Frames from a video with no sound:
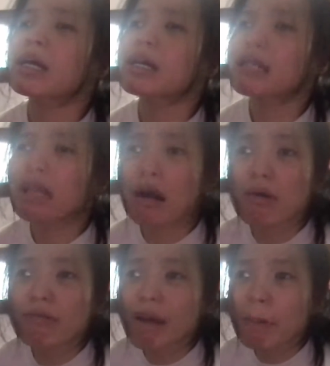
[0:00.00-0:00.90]

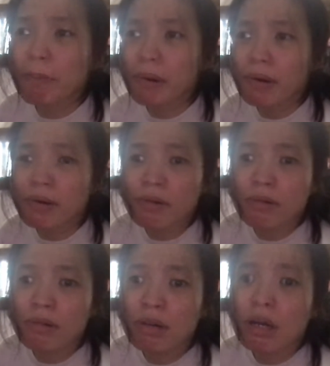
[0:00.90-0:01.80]
November
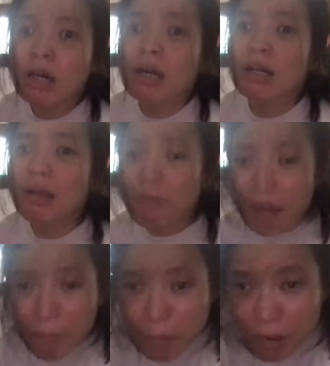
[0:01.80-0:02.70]

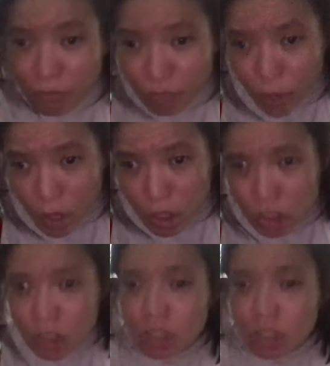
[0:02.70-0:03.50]
November 1st